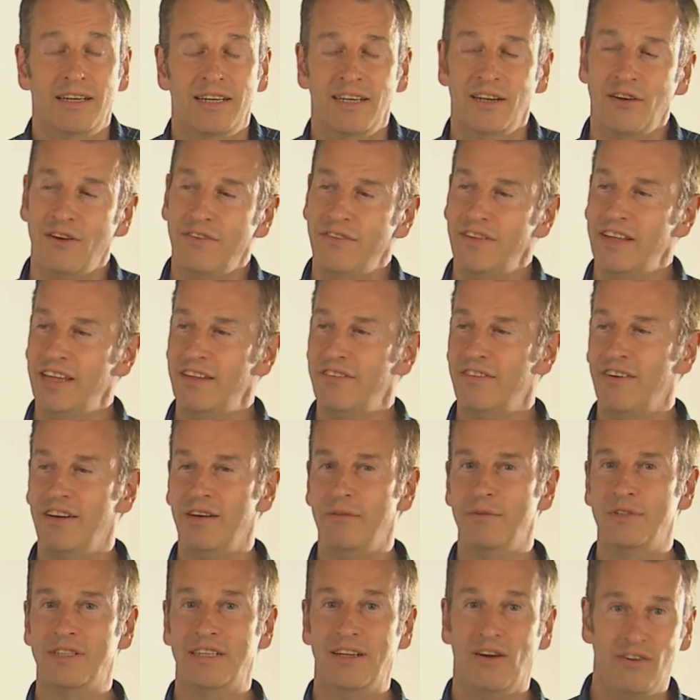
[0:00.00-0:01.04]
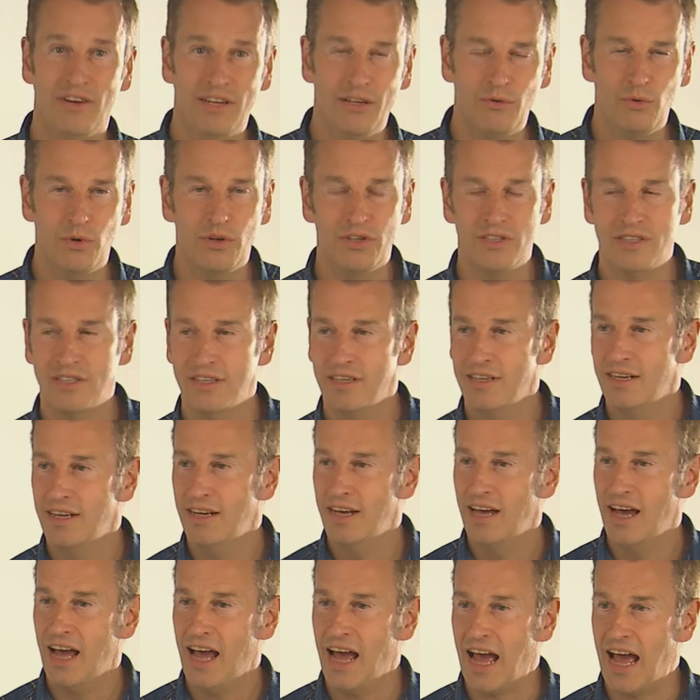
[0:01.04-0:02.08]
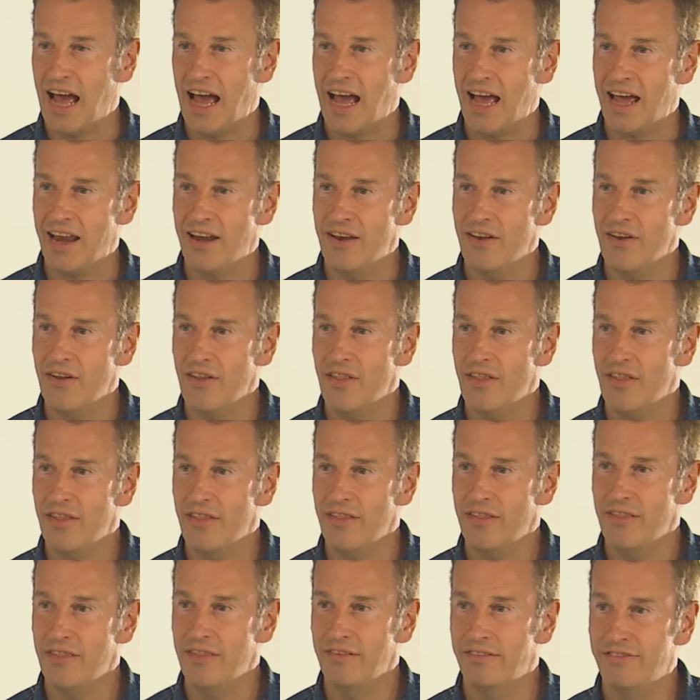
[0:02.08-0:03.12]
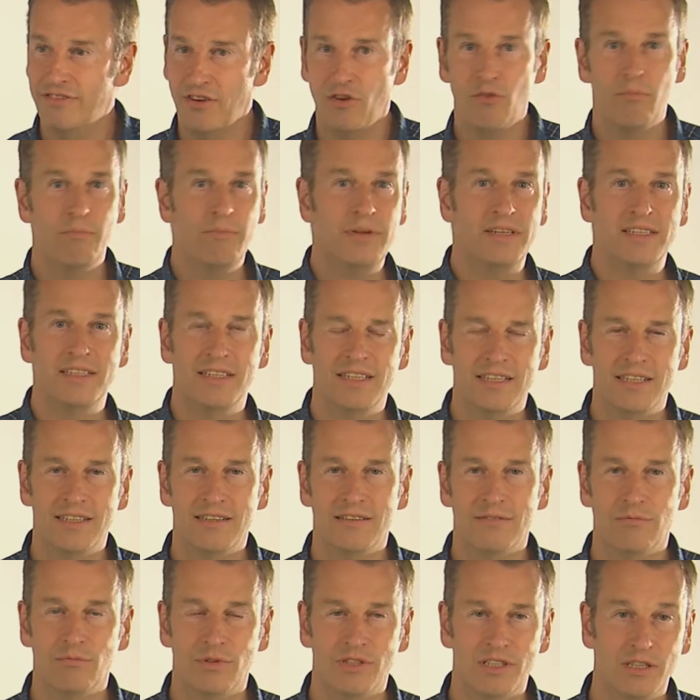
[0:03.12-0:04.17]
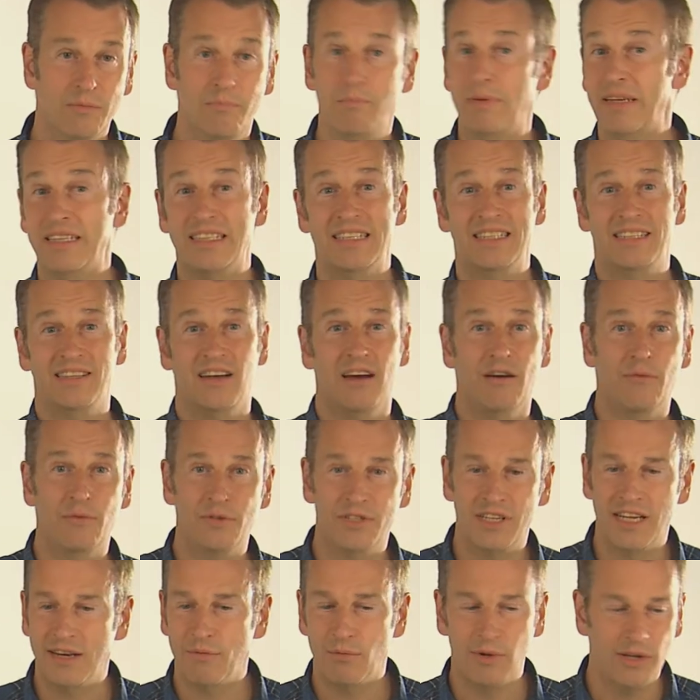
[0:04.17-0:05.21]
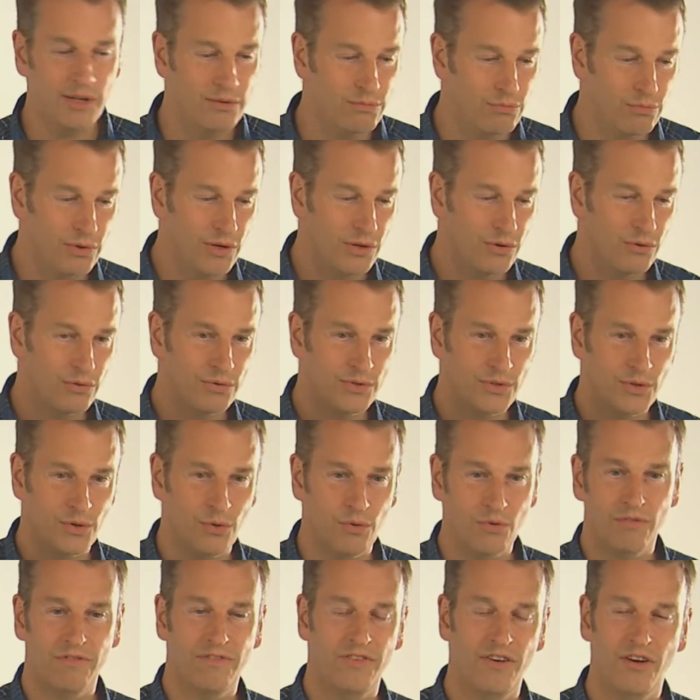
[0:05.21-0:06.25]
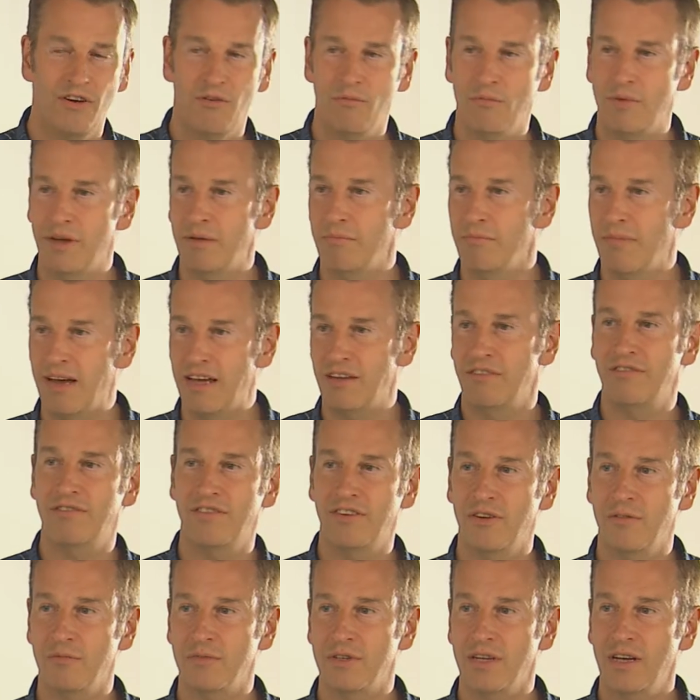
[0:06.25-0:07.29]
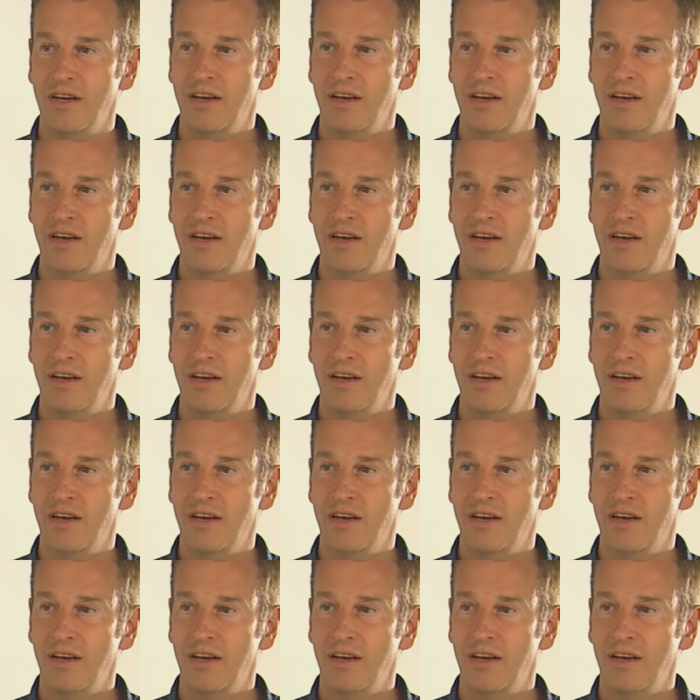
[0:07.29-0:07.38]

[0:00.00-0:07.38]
You know, I think if I was in Hollywood and the film business was the business I was in, we all talked film, we made films,